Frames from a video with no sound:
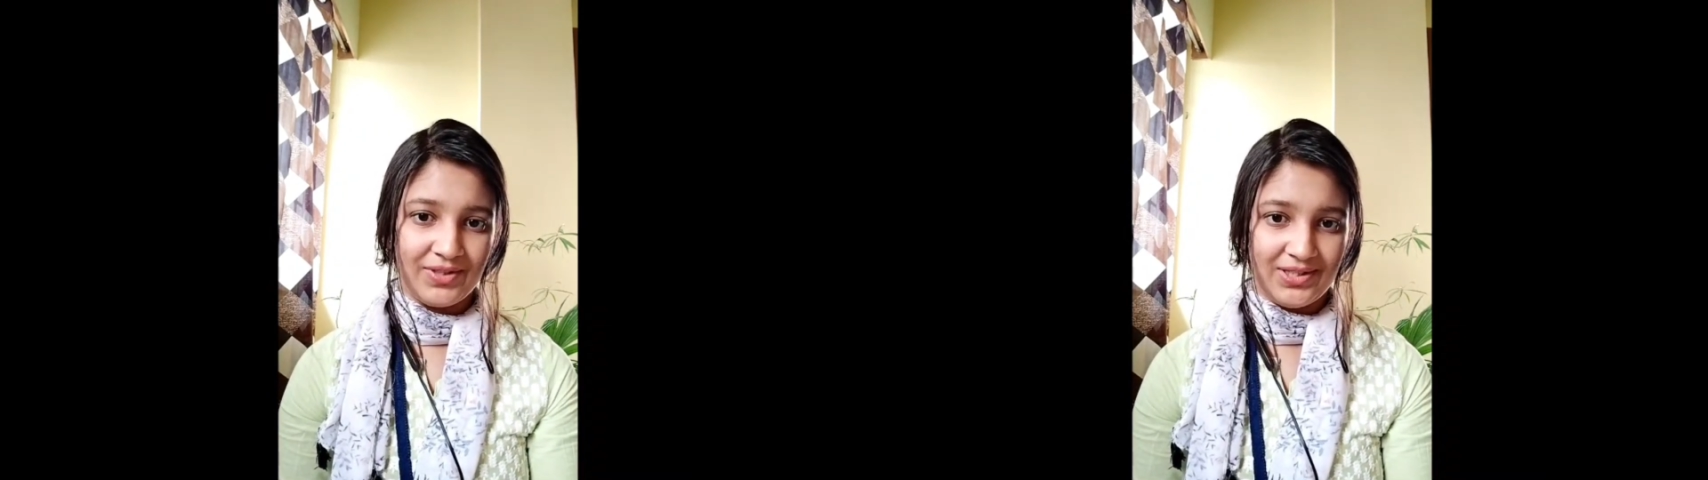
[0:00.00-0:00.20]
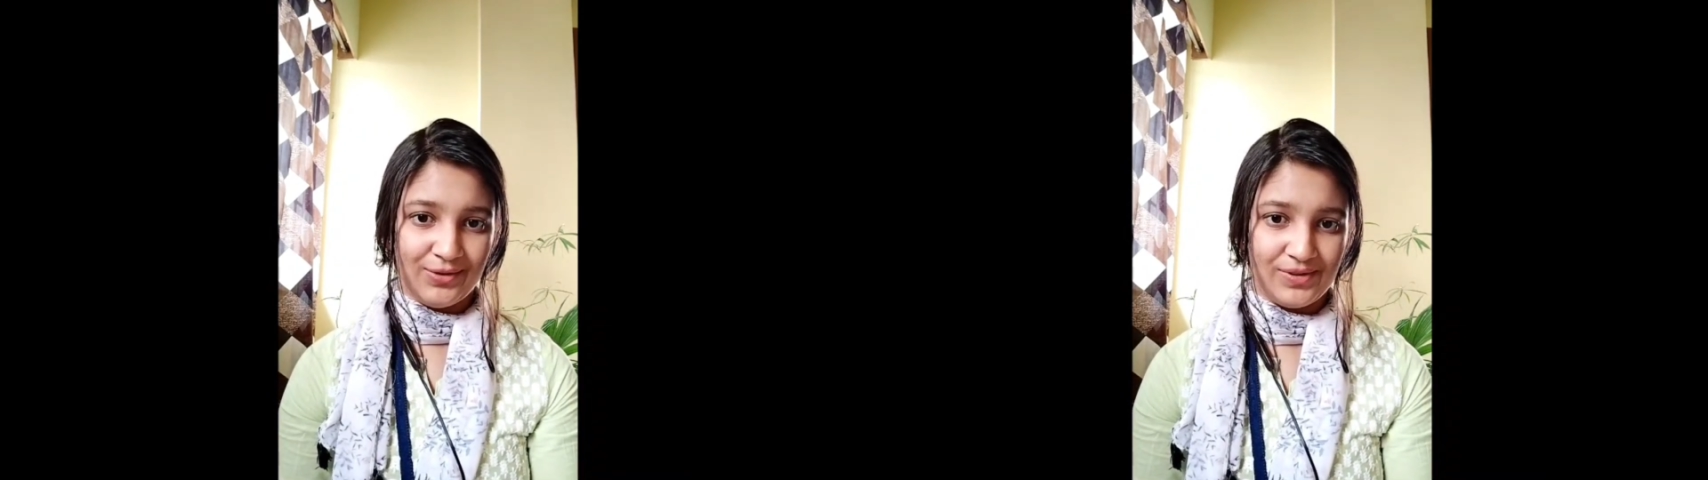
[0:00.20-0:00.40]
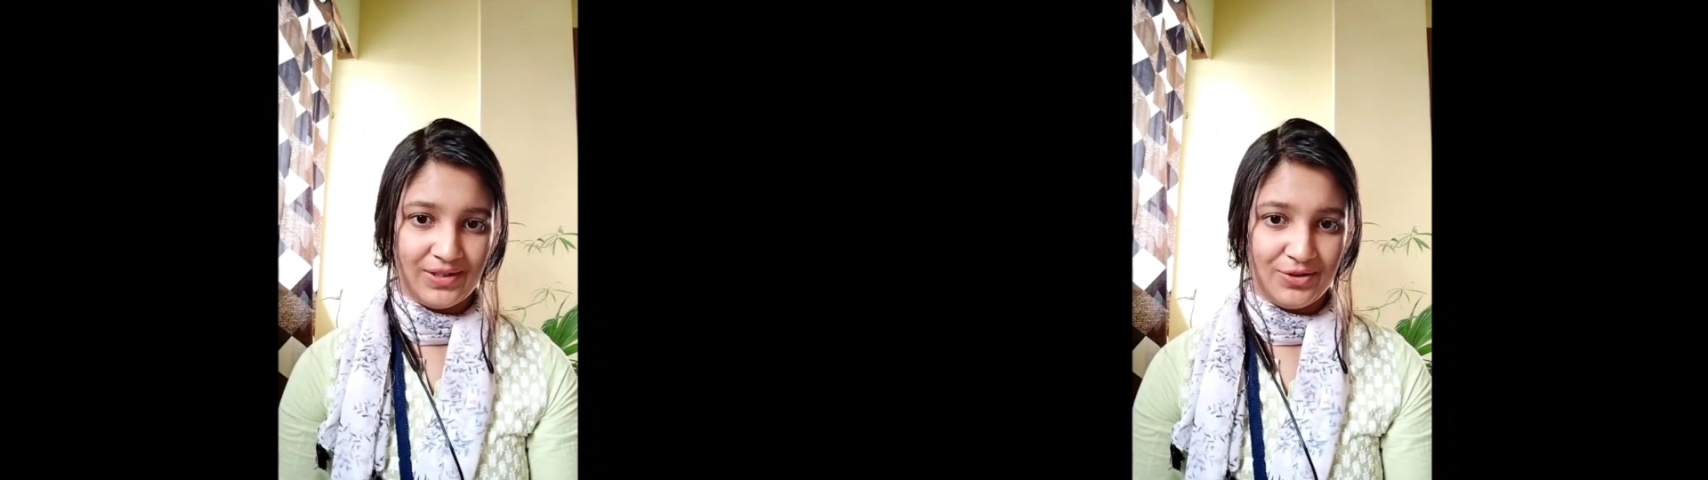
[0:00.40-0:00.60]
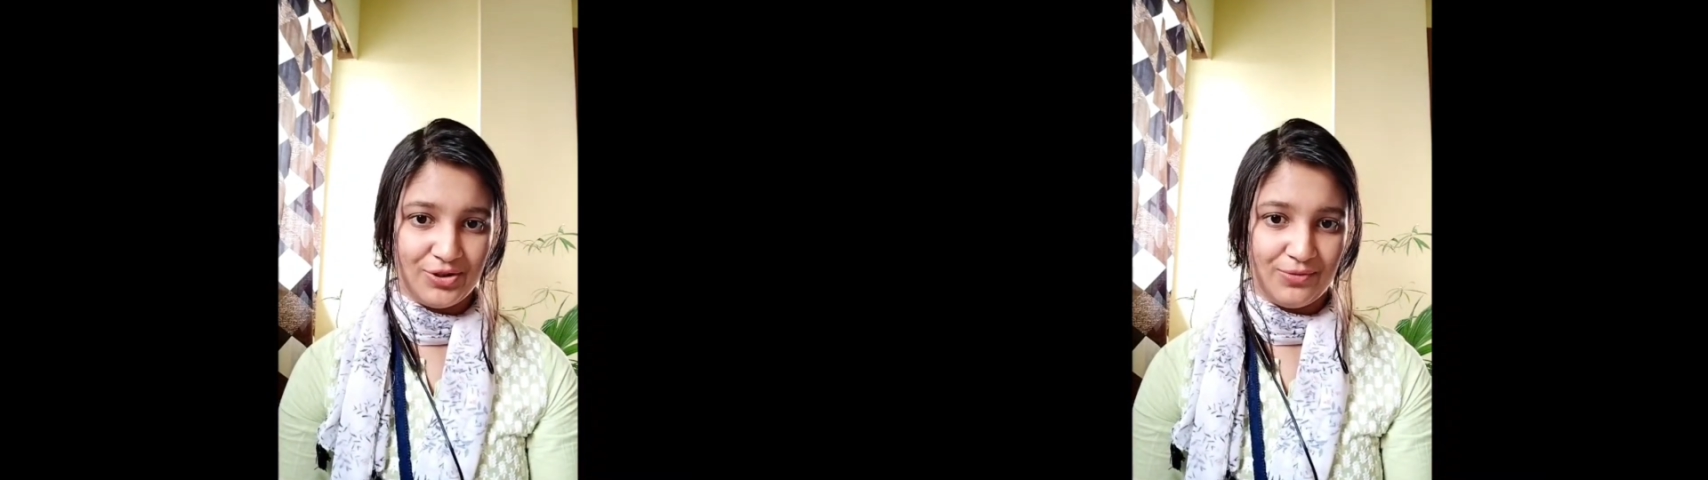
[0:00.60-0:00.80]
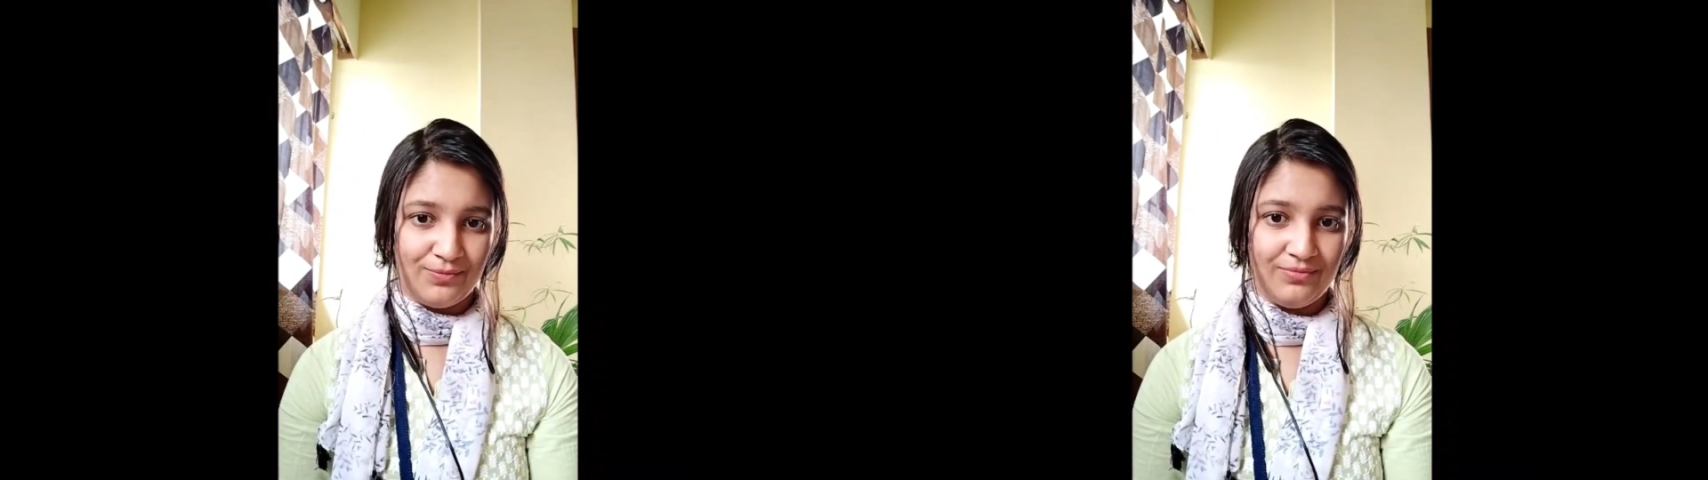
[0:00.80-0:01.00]
with Down
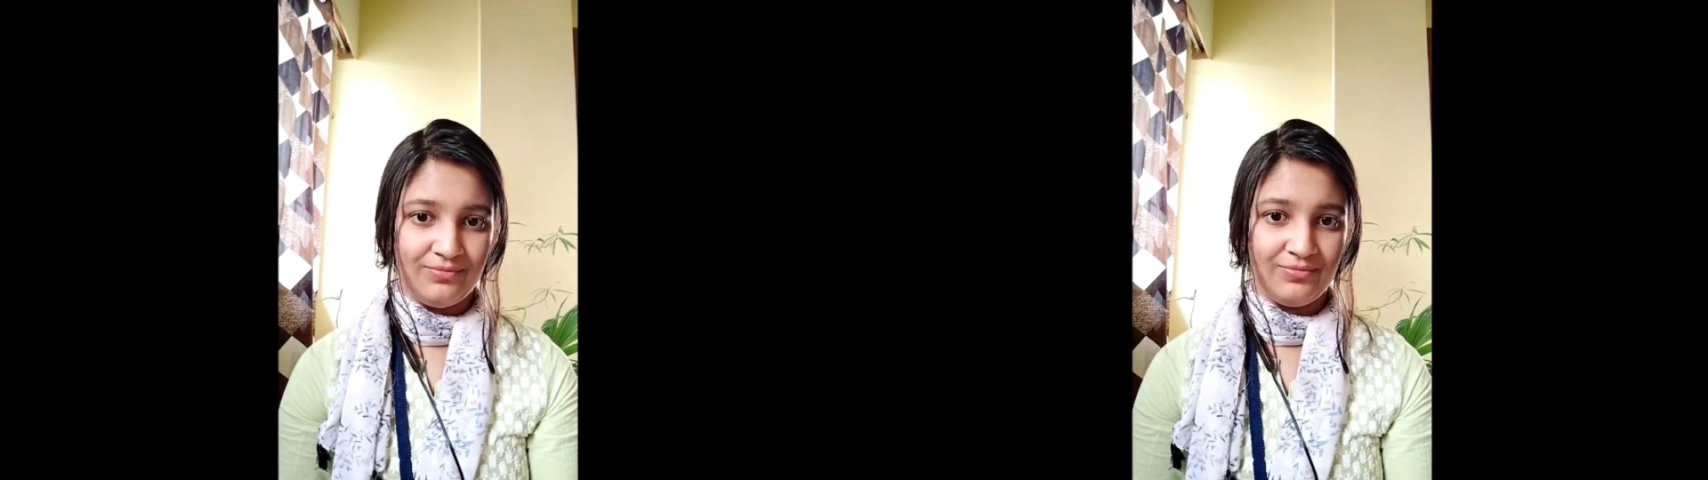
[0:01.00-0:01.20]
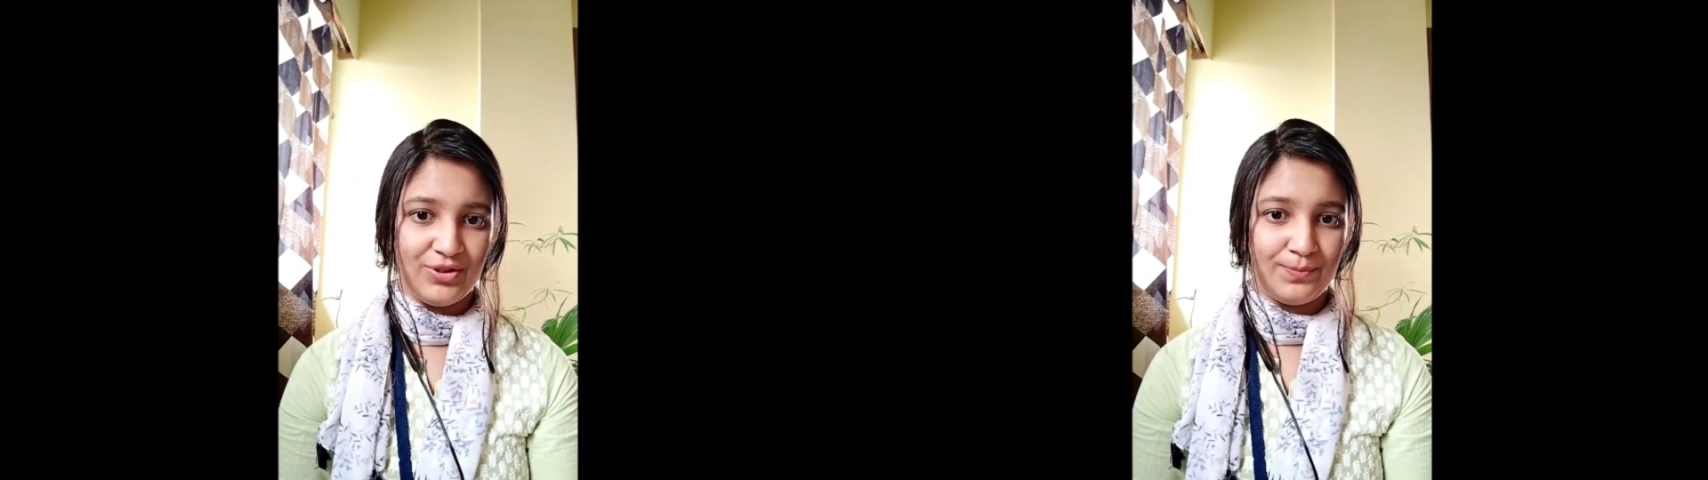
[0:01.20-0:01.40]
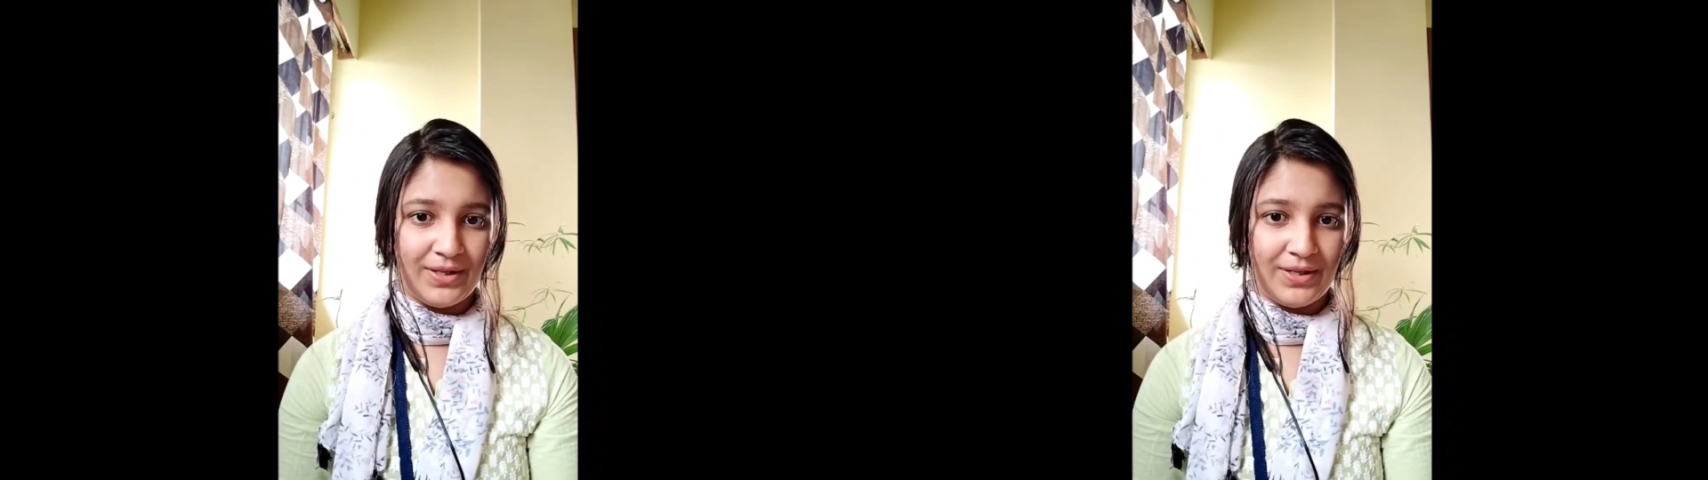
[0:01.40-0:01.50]
syndrome to